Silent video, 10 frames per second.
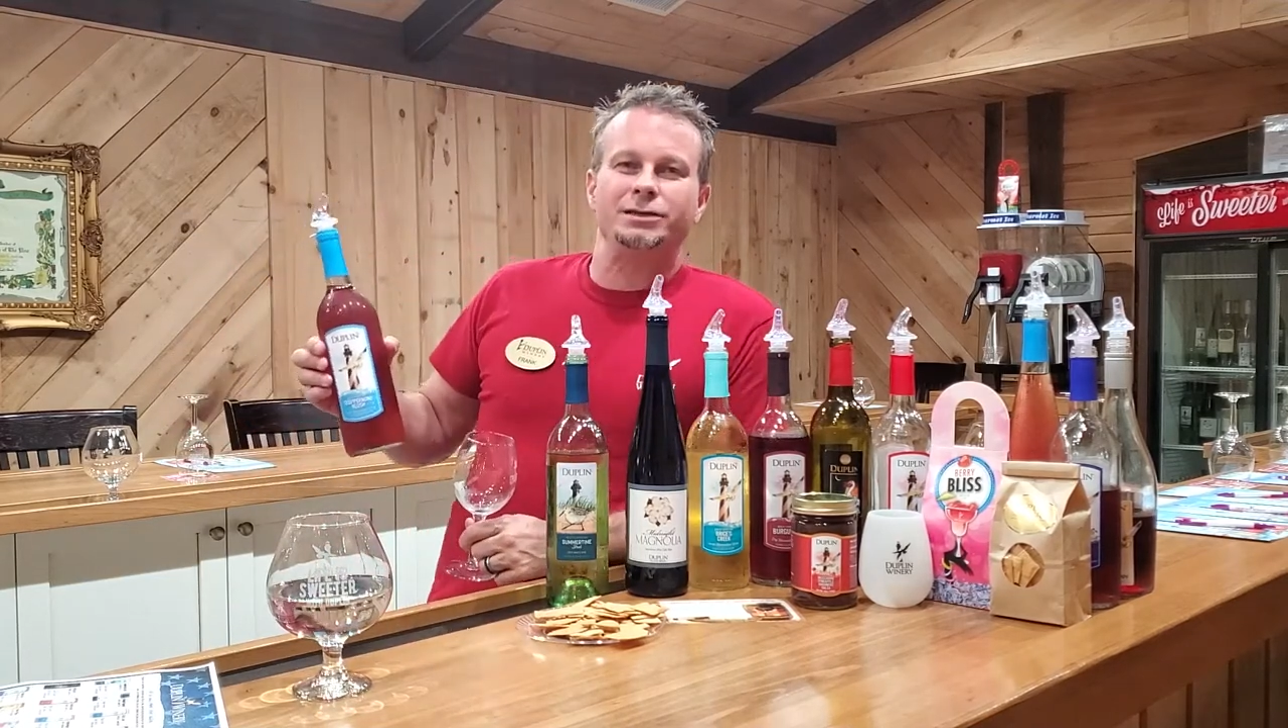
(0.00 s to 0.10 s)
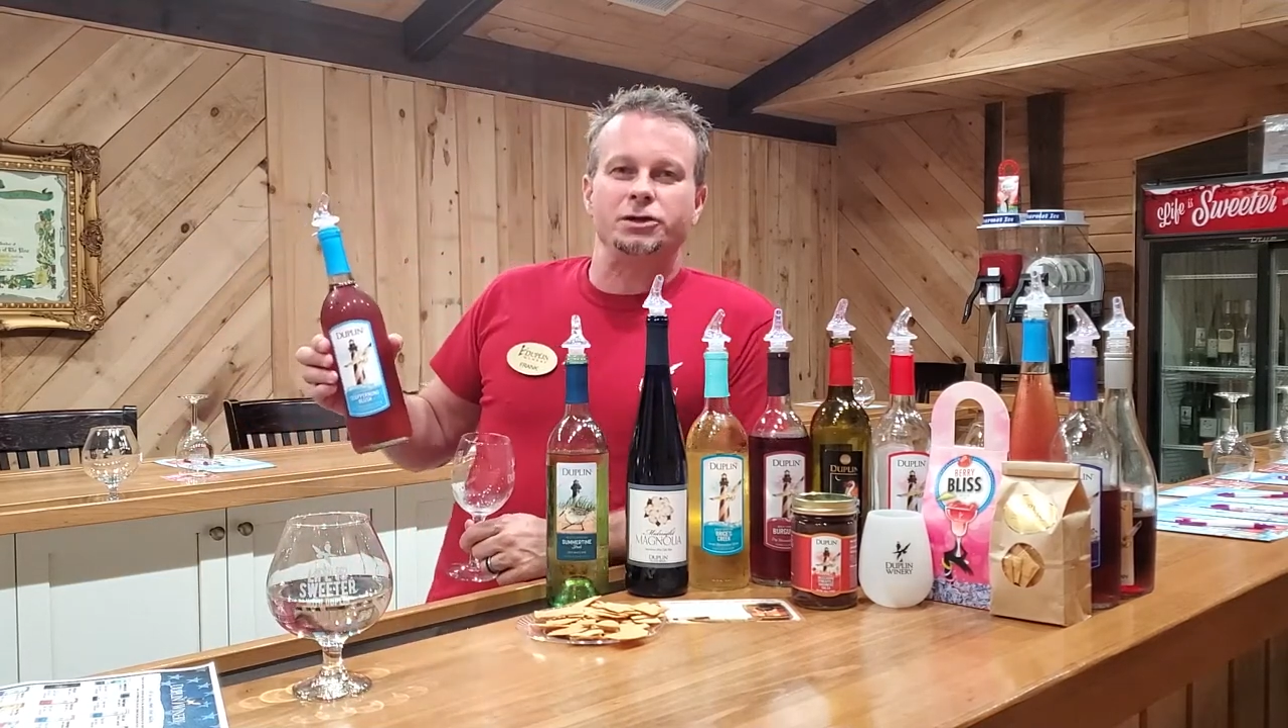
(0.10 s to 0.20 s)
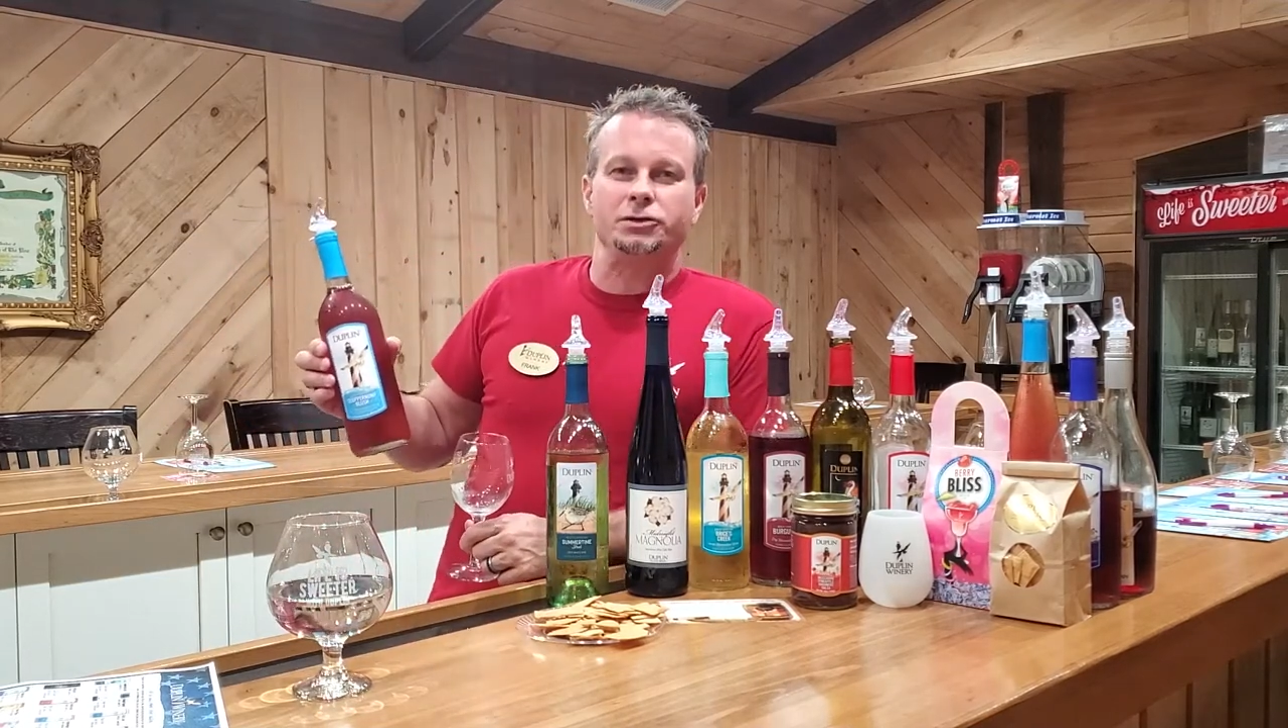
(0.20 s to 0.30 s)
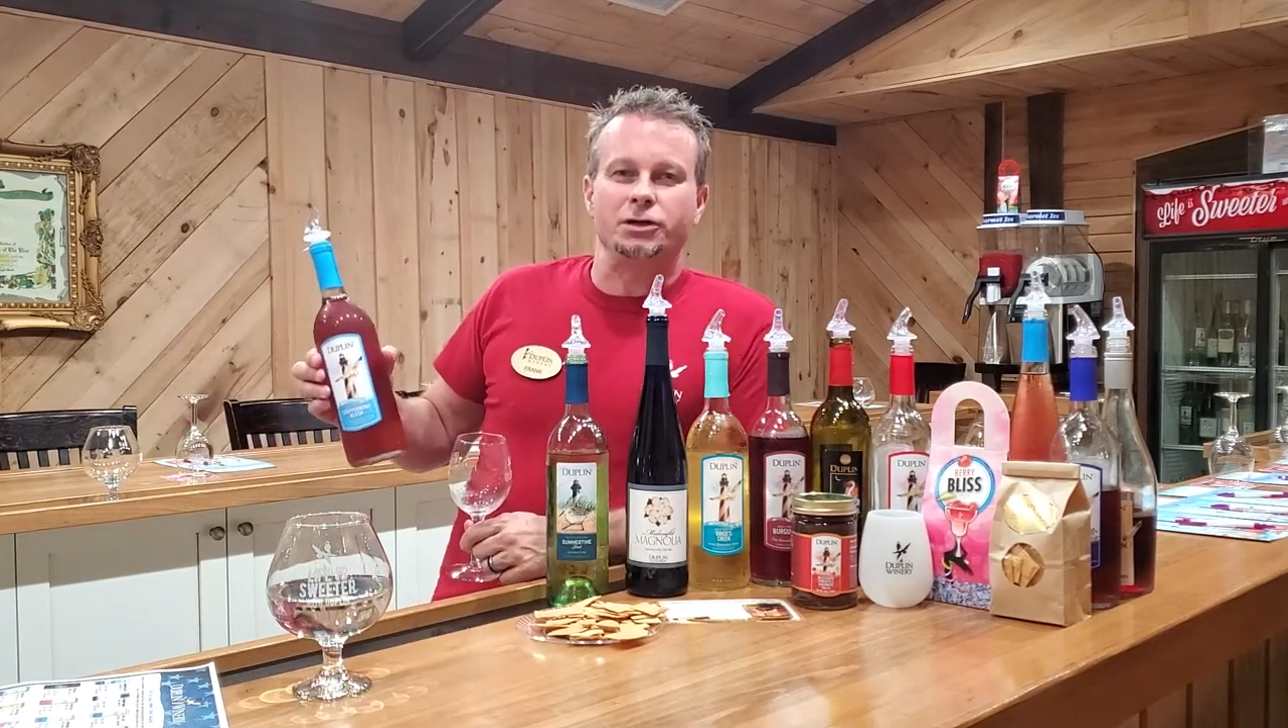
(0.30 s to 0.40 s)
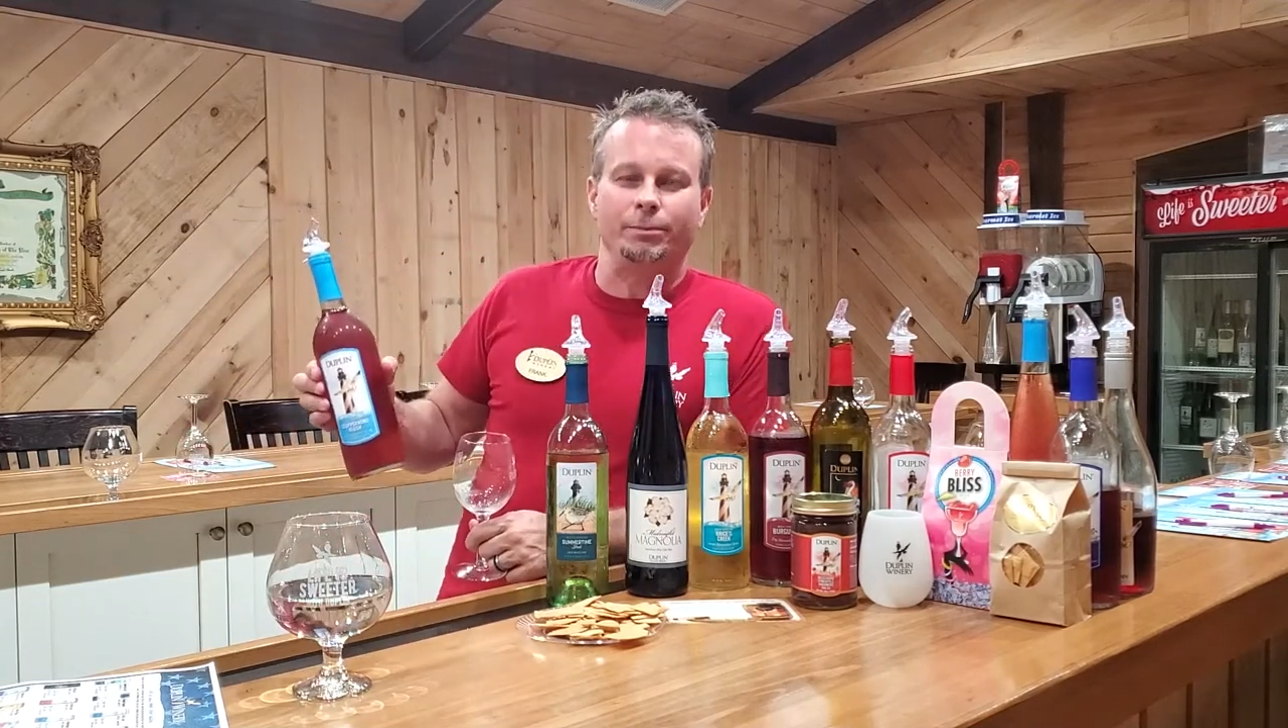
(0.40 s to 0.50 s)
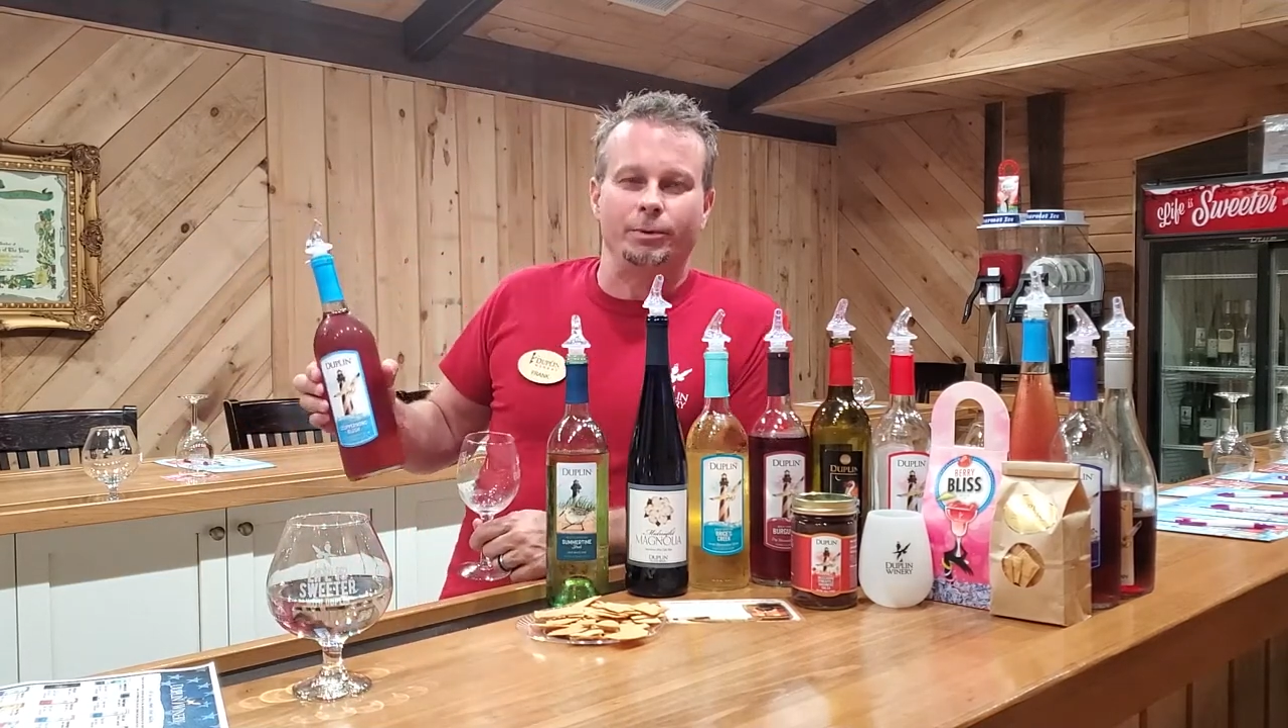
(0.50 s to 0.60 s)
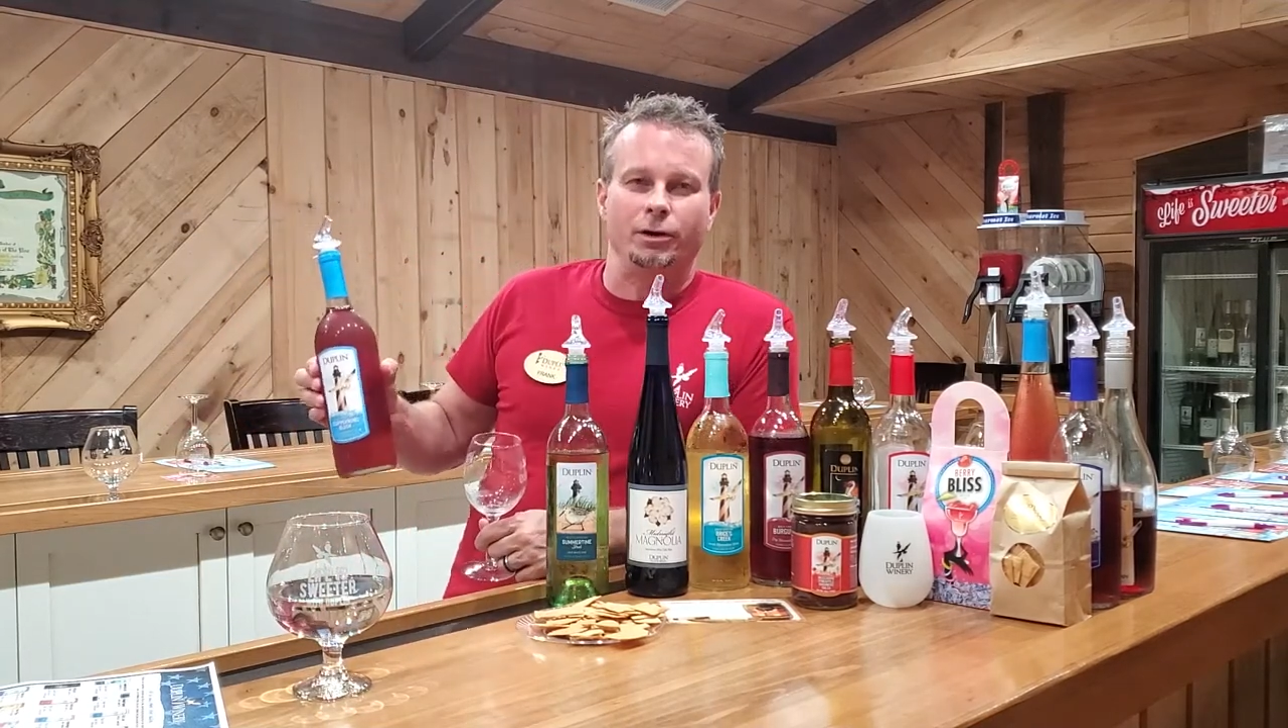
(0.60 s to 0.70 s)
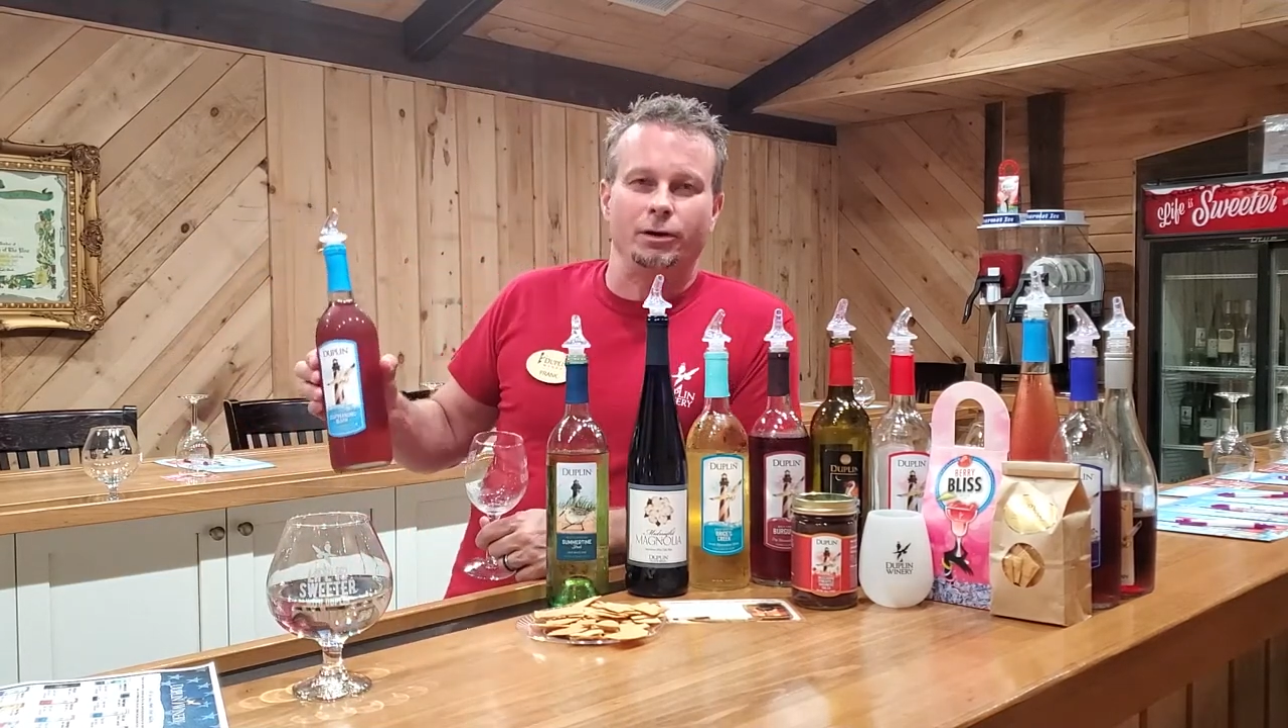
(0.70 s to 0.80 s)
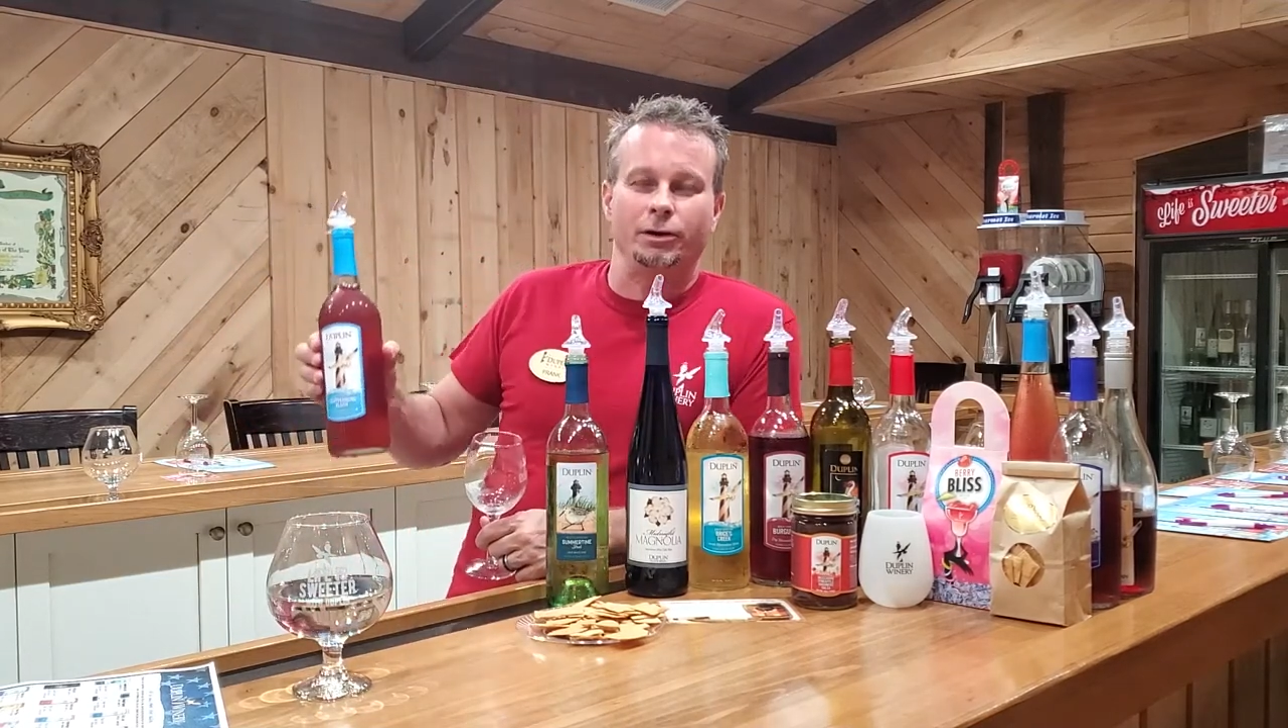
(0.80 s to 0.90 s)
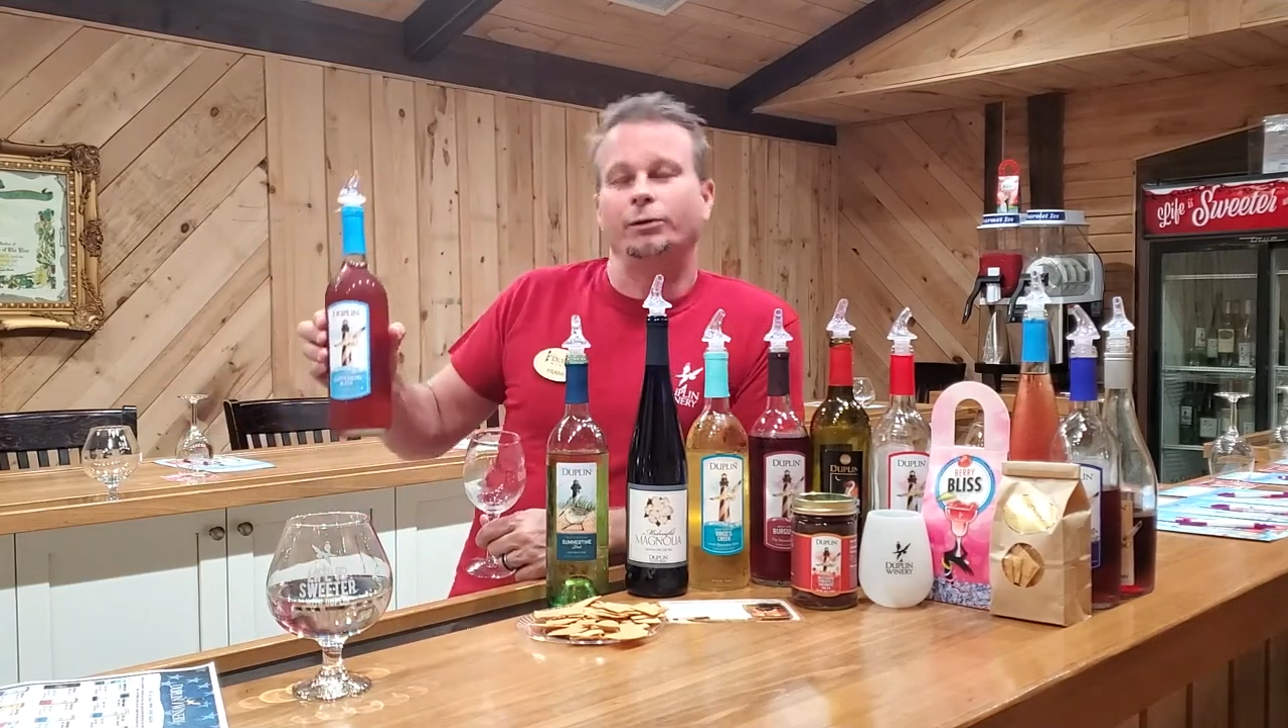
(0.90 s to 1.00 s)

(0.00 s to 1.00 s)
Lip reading: and your Scuppernong,